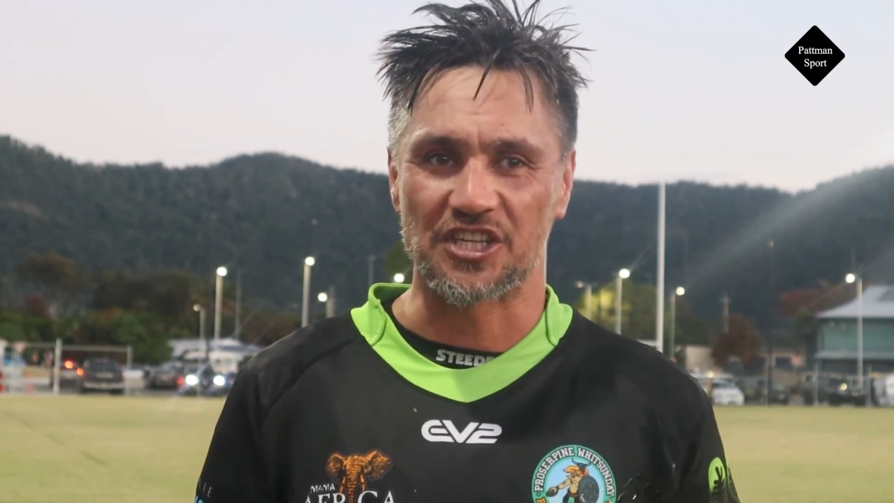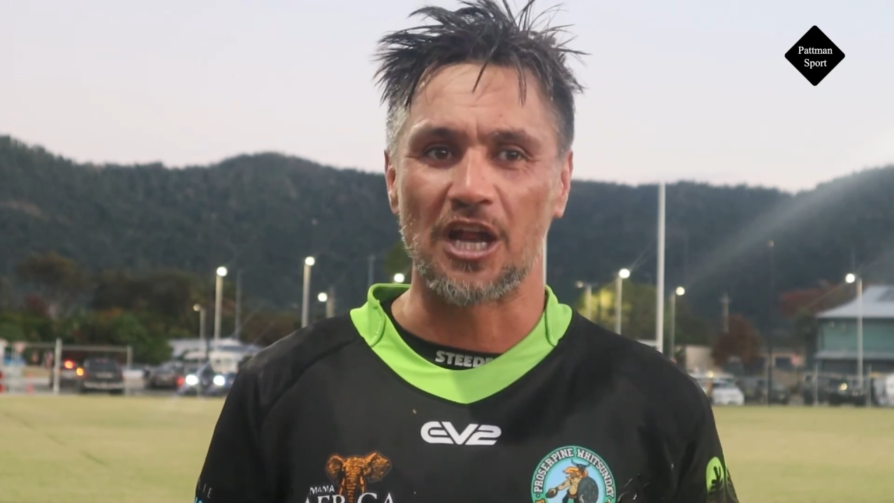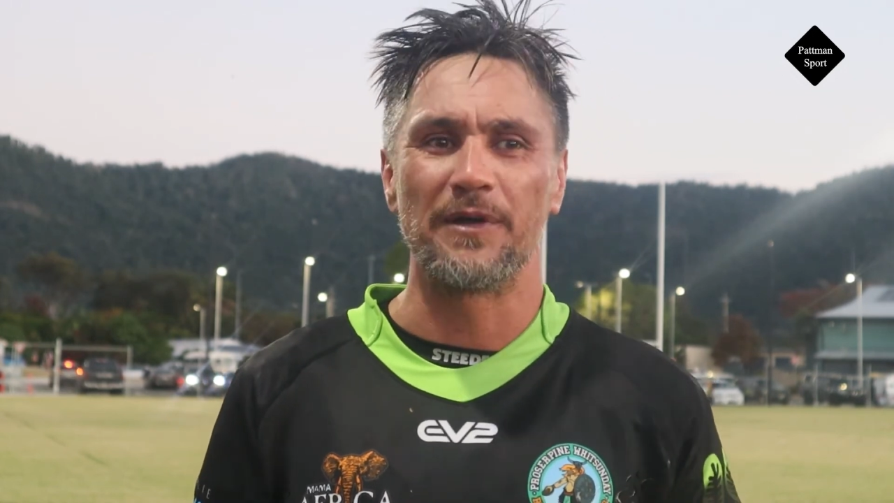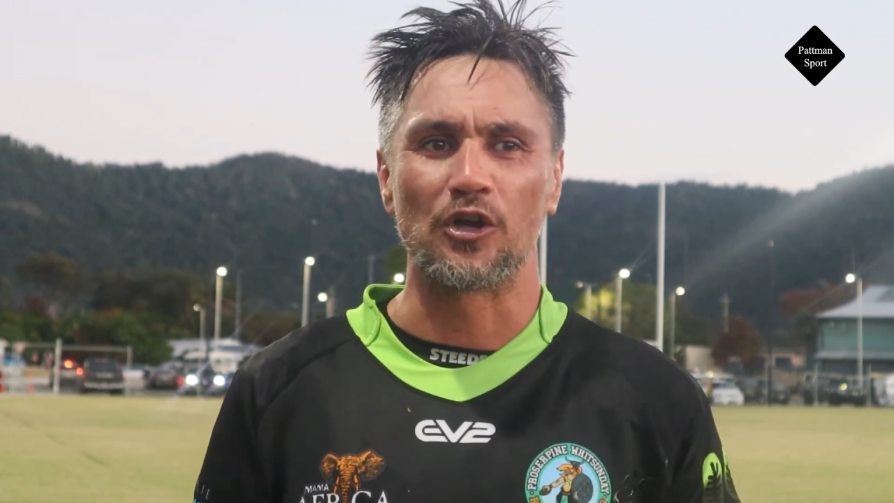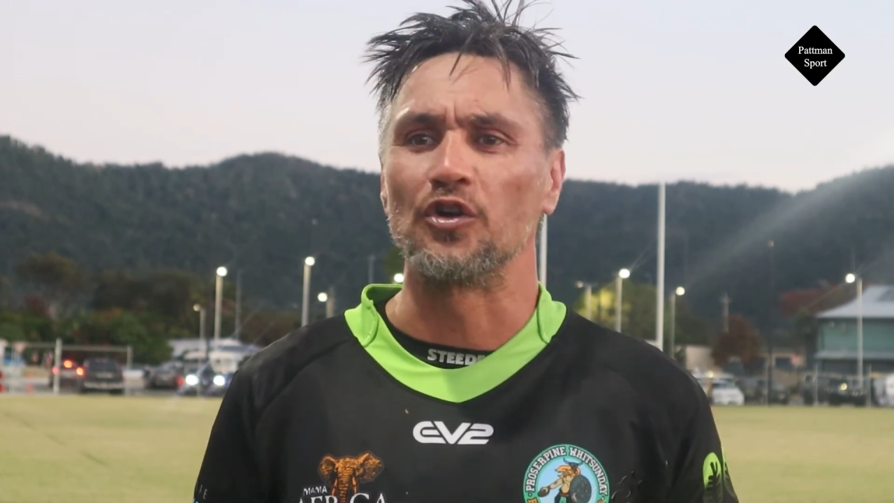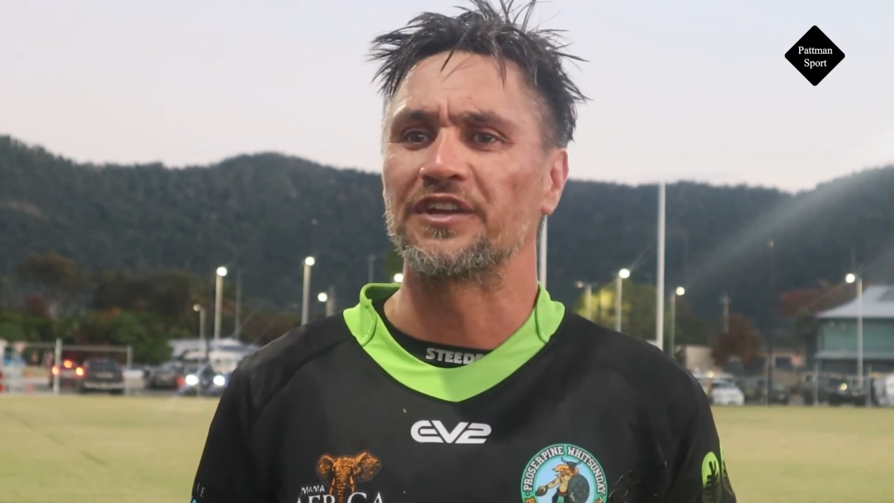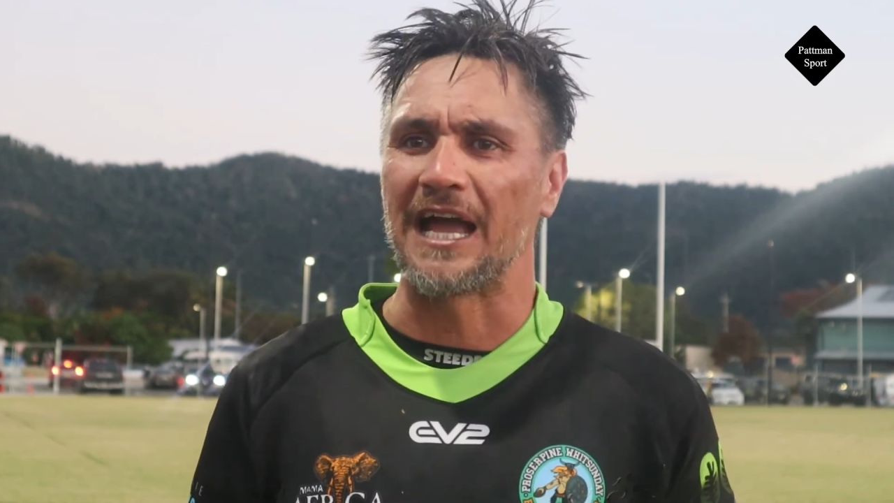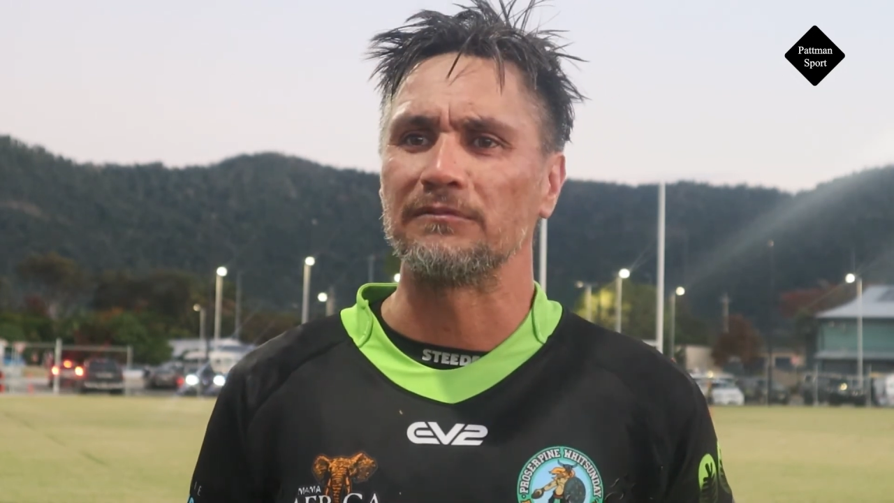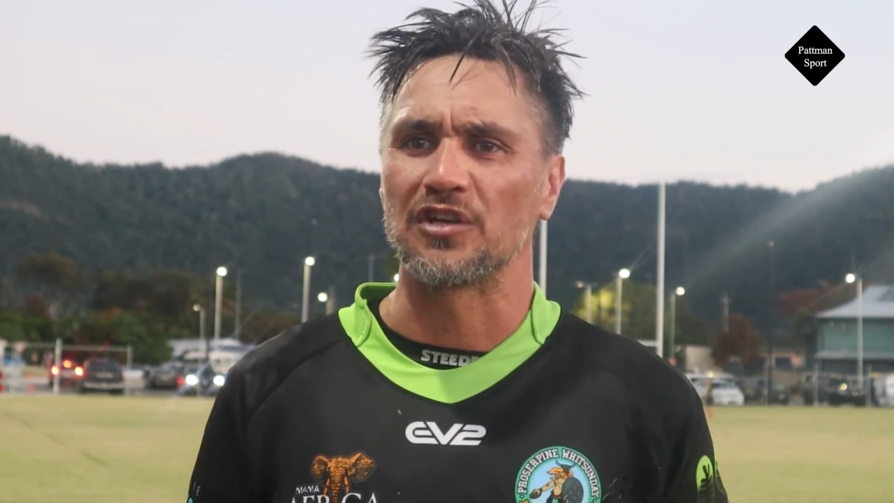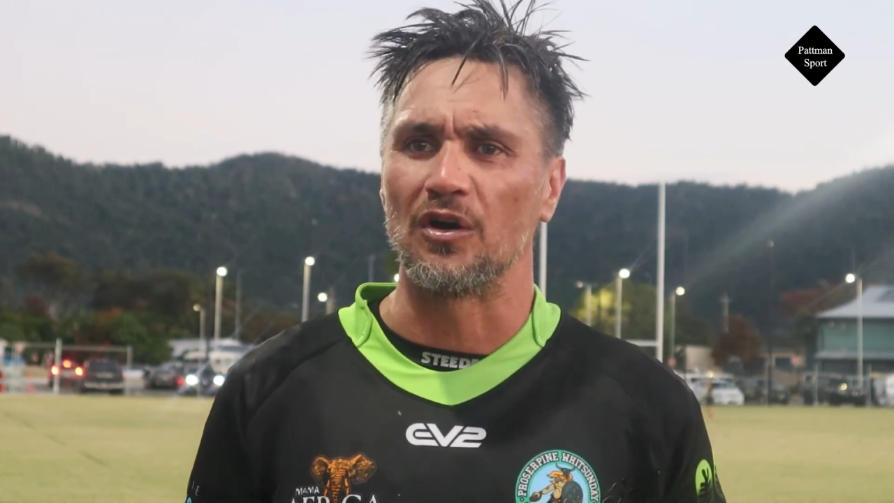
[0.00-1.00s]
It's going to be a good
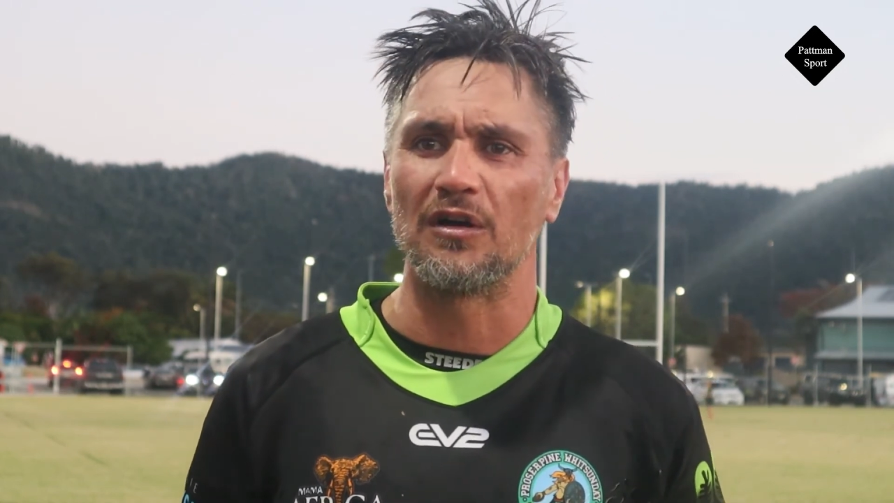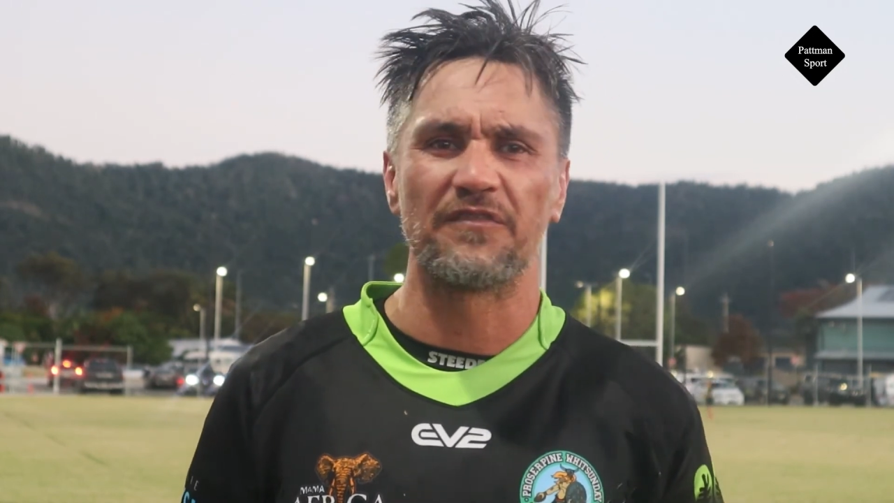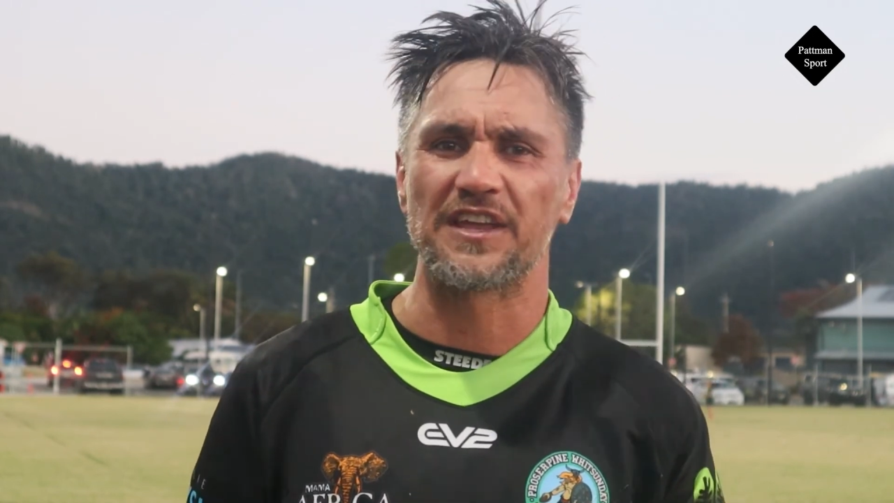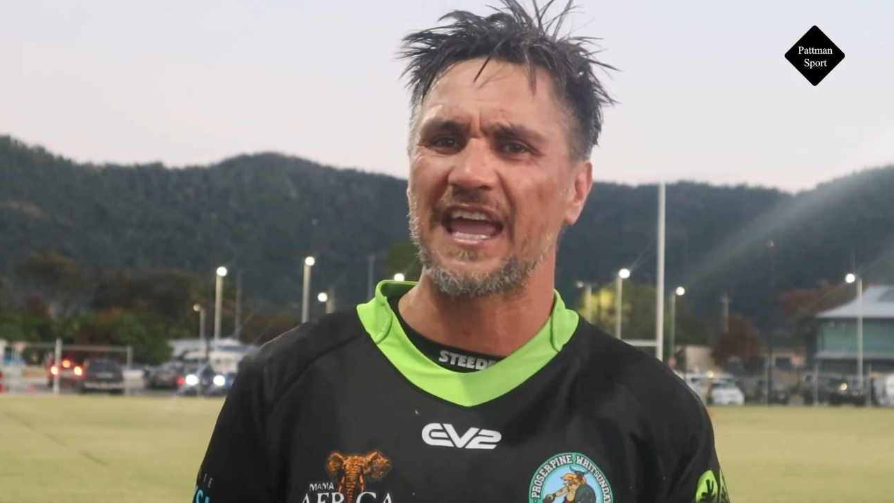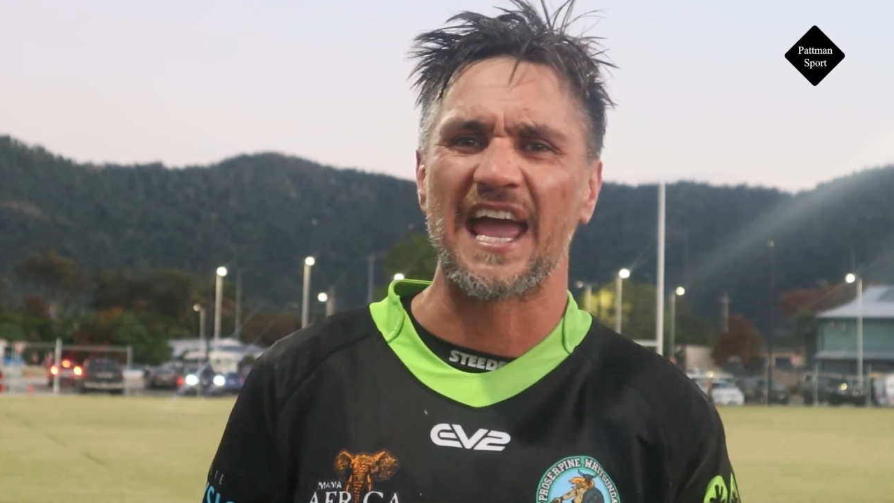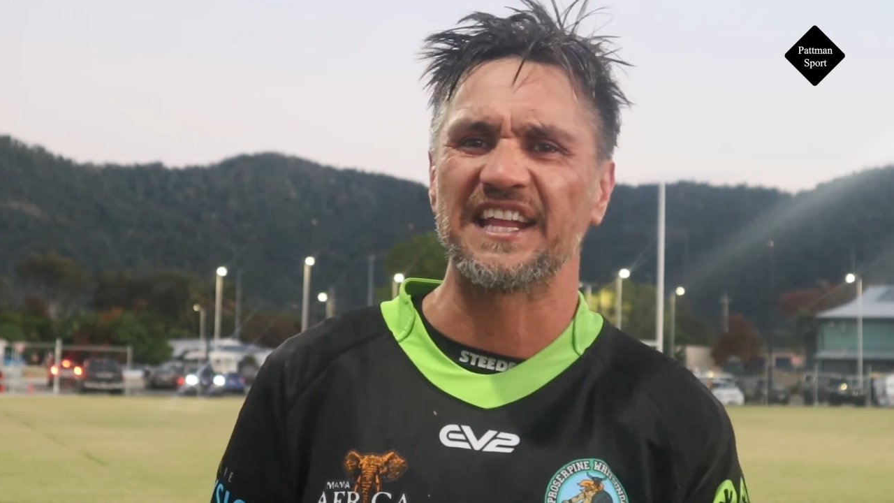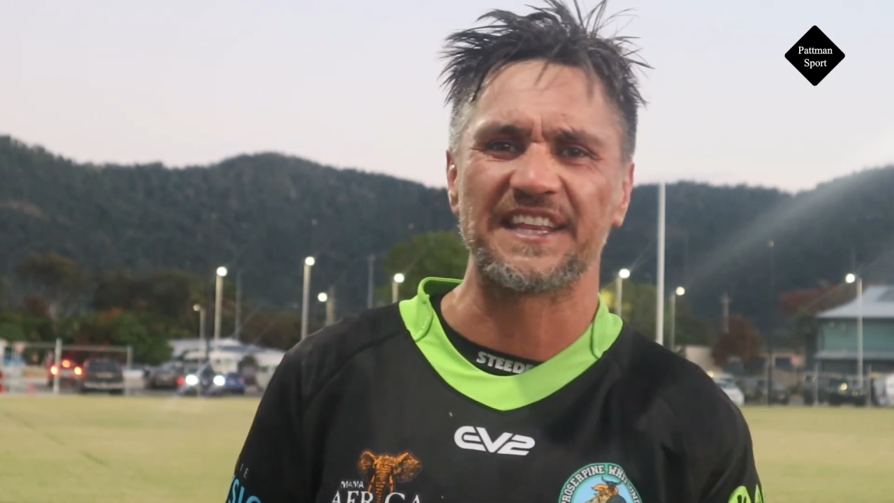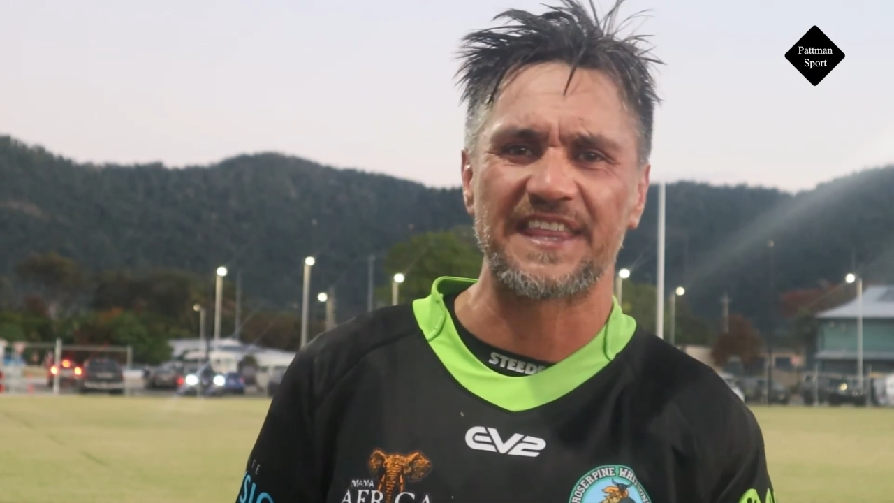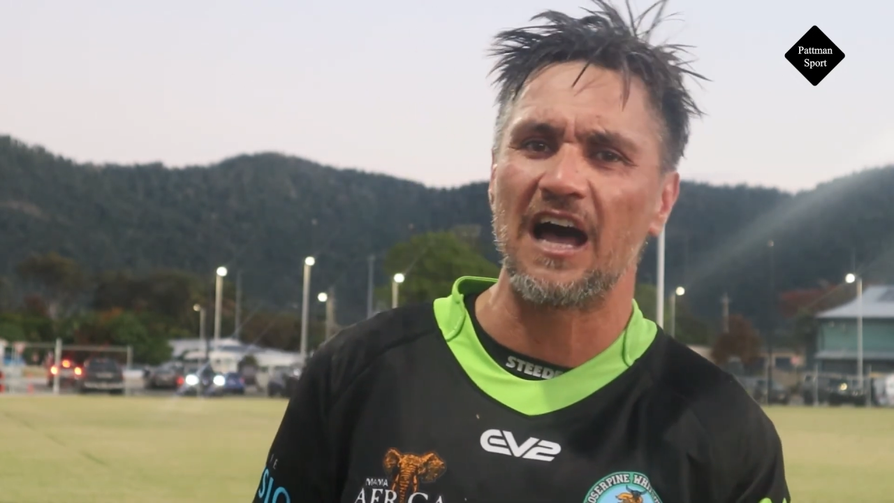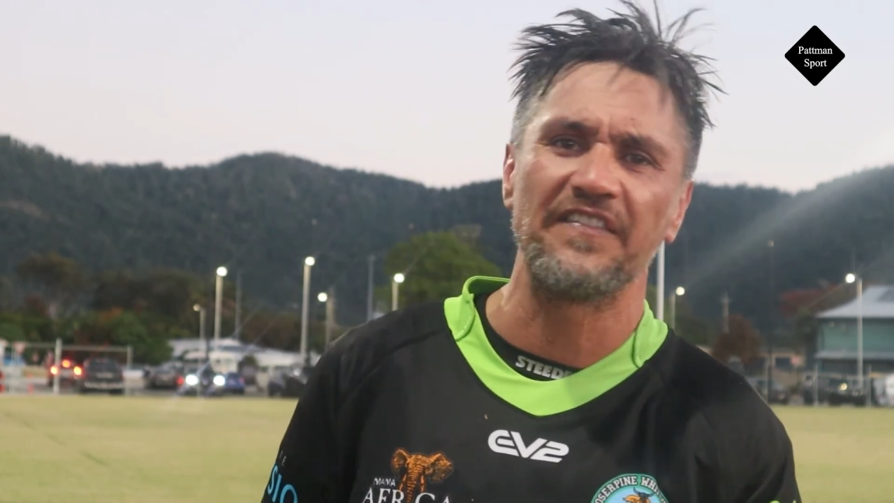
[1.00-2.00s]
game, so if you can
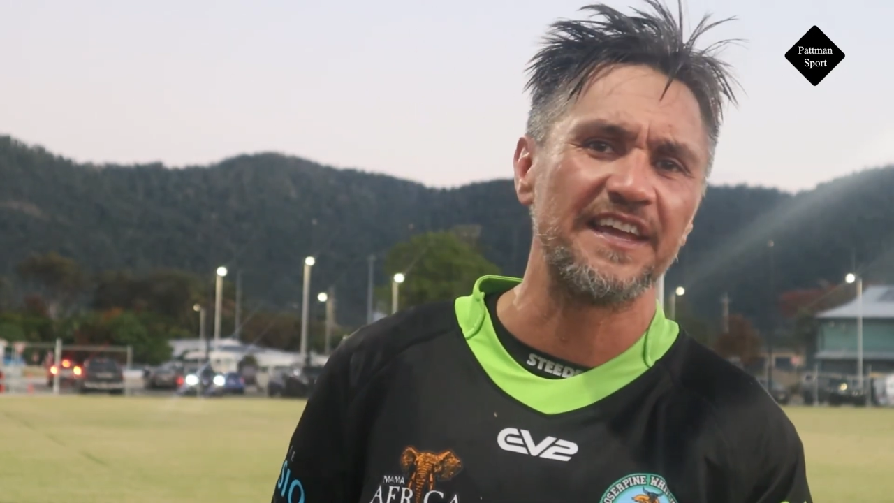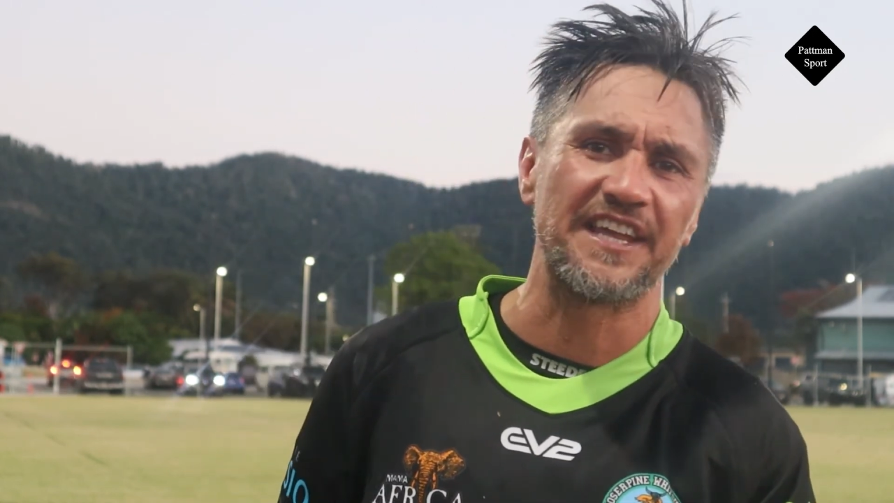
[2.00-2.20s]
get down there,